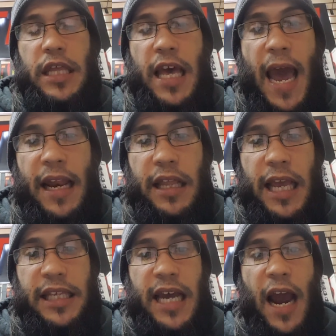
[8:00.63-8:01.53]
that
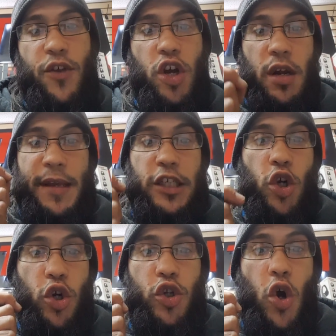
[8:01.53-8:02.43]
it's either going to be
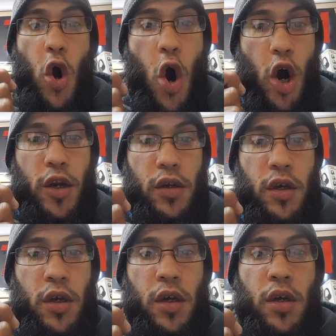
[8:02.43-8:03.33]
turned on,
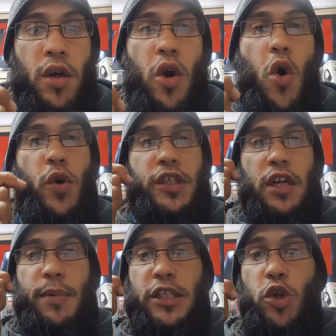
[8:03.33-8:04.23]
or it's
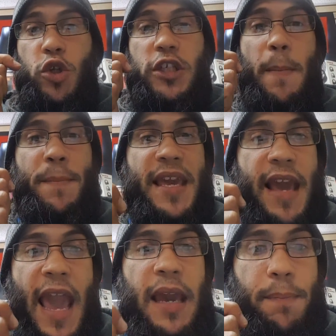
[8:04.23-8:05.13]
going to be turned to
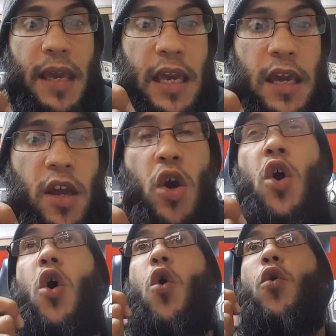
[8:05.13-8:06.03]
PAP,
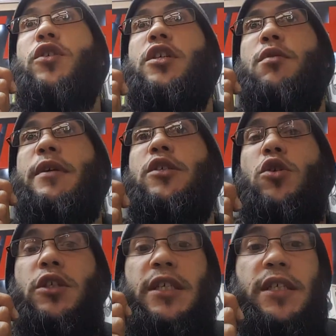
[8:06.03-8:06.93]
or it's going to be
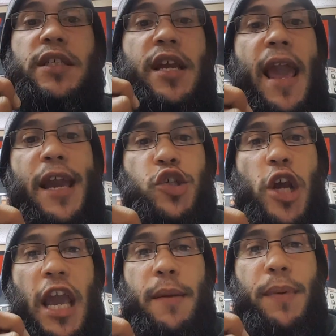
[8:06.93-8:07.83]
turned to
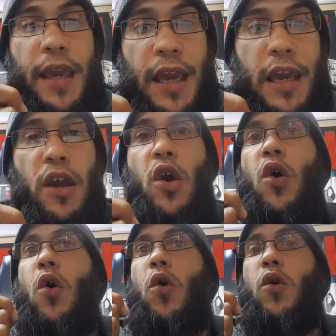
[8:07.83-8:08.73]
CHAP,
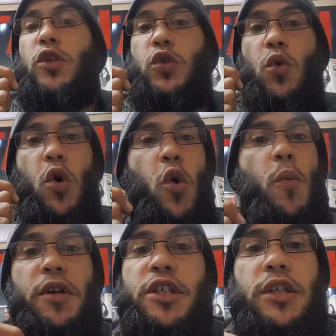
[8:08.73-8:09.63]
or to a whole
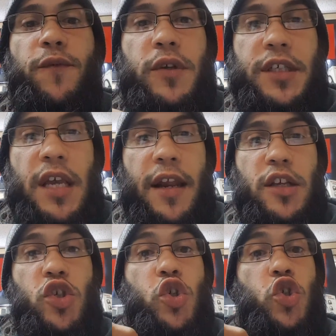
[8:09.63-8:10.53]
bunch of different
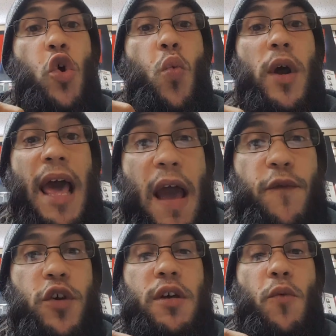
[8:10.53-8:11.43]
settings. So
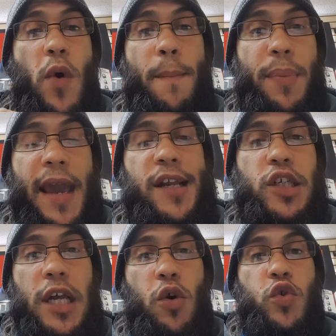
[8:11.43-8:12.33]
whatever the web
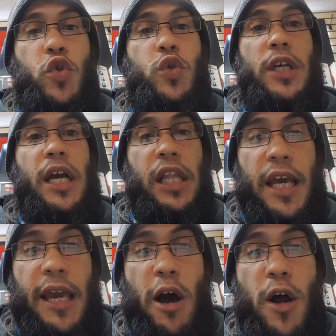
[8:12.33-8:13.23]
page tells you to
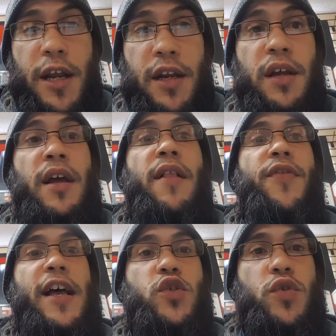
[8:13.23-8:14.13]
click on it,
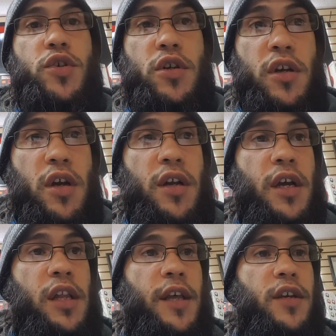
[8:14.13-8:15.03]
that's what you're going to
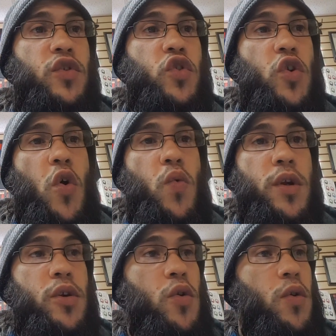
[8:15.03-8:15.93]
click. So
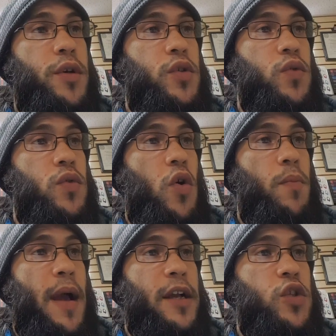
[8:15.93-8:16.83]
we're going to go
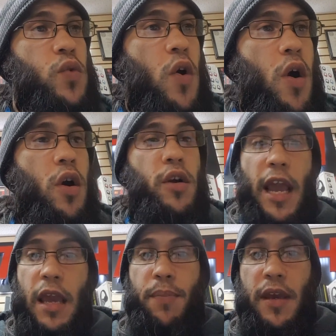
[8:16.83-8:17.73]
back to our
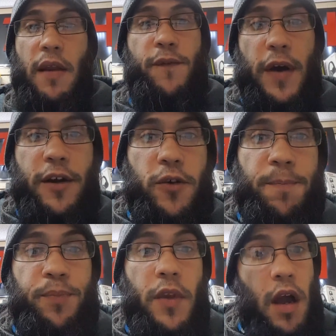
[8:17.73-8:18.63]
APN finder.
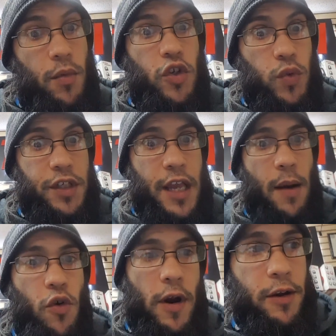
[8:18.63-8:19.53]
I'm going to switch the
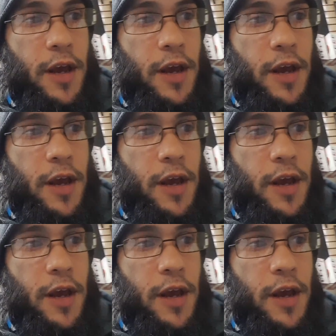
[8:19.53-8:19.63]
camera around